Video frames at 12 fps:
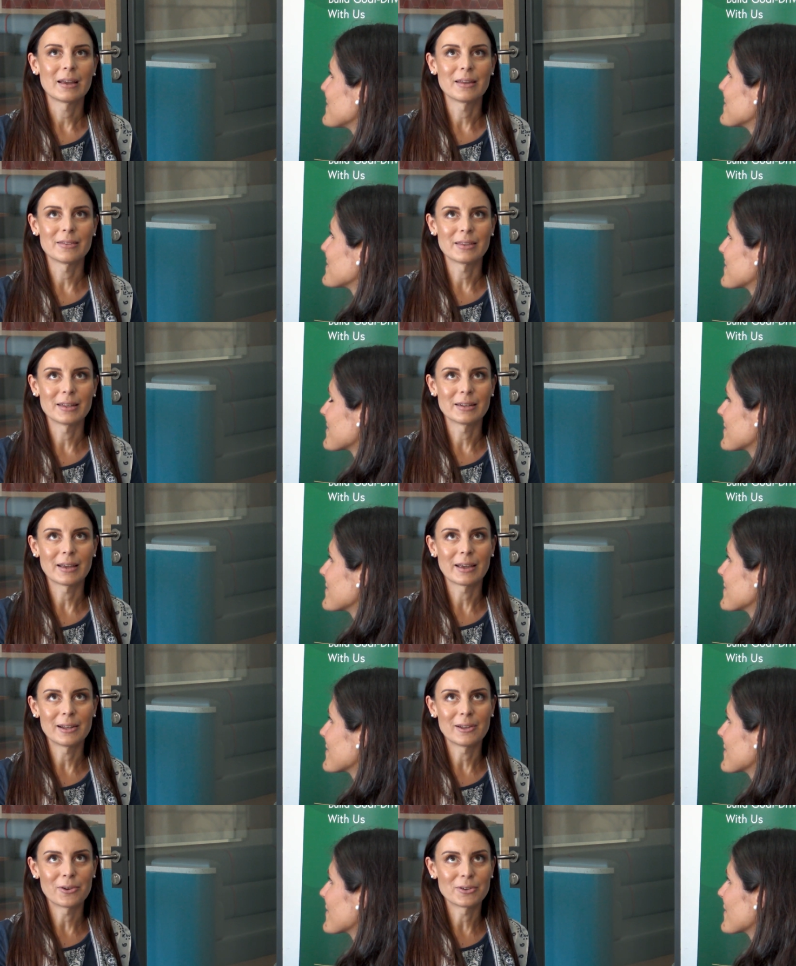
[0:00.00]
Speaker 1: And then
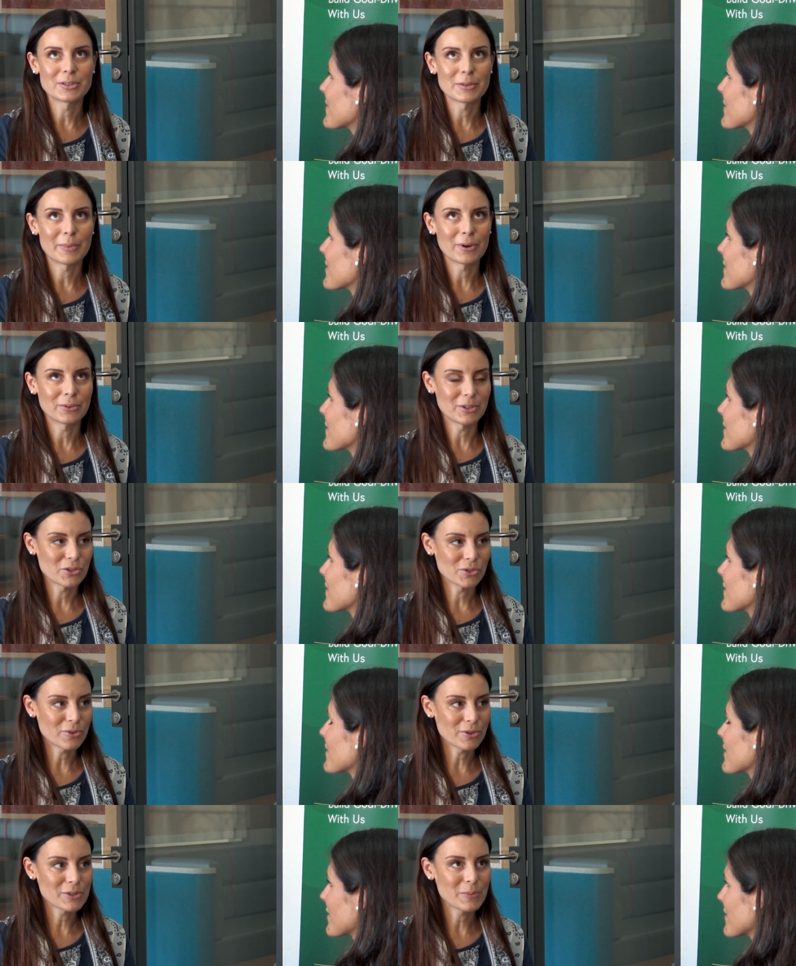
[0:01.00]
I learned about
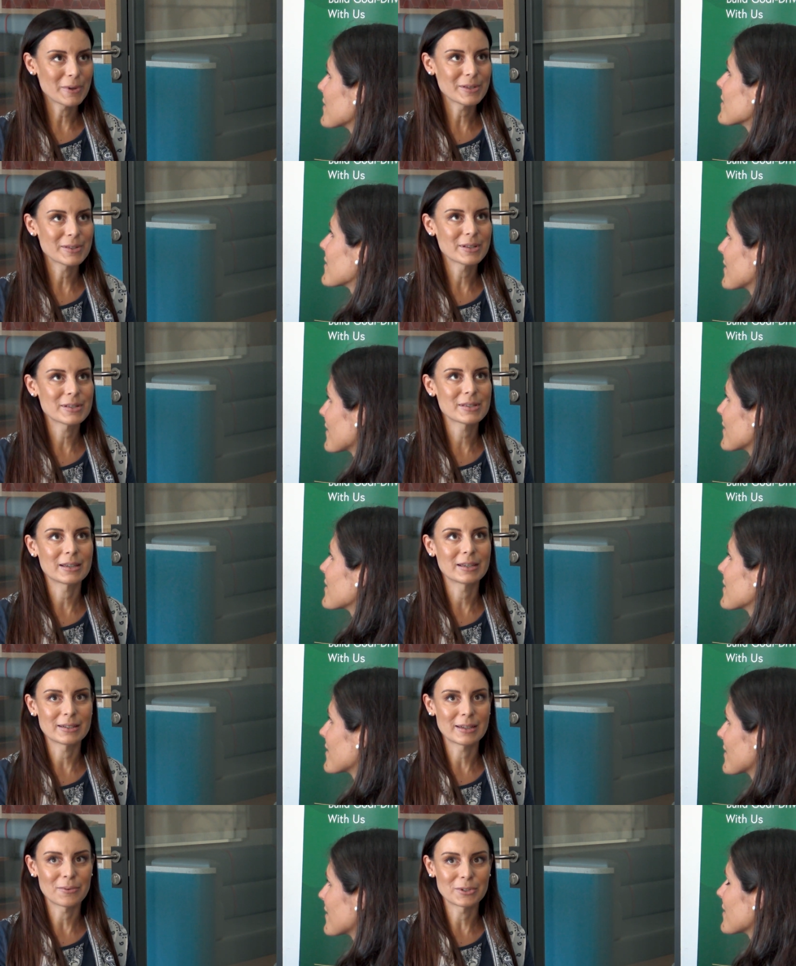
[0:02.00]
insurance business
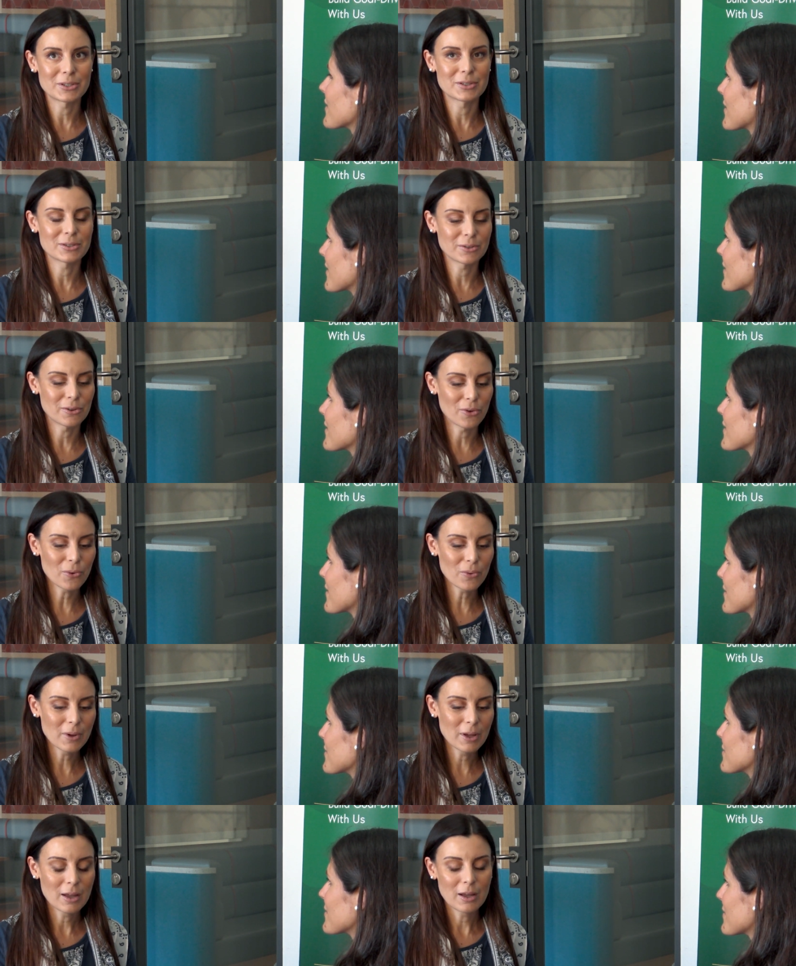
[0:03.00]
and I wanted to
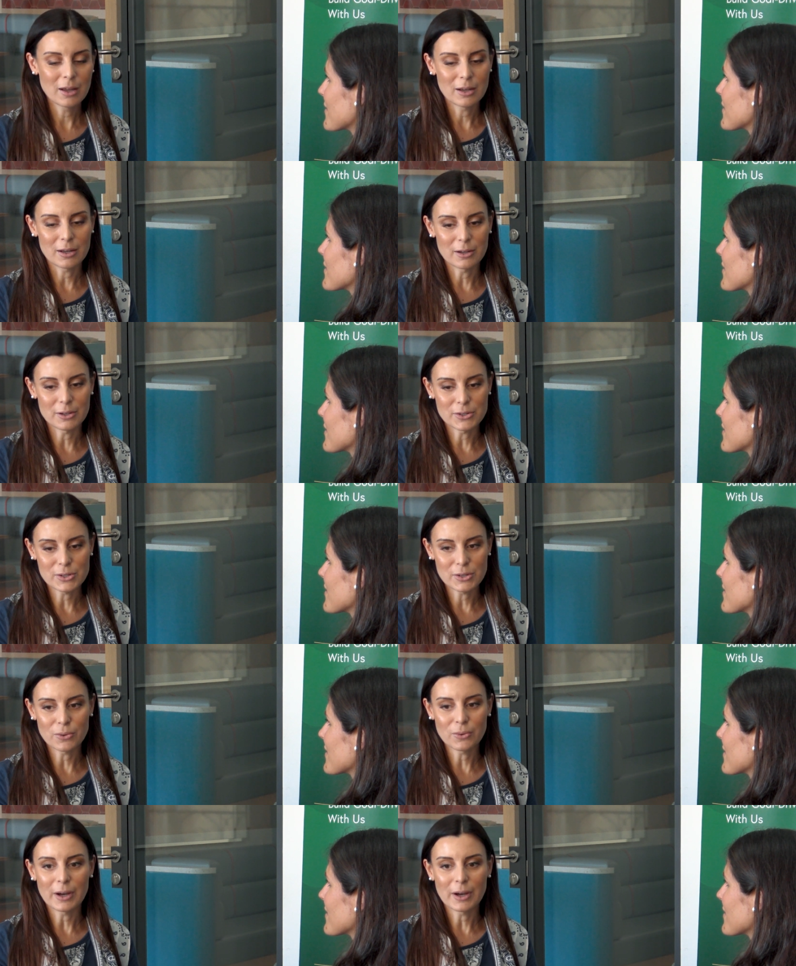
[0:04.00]
grow. Uh, so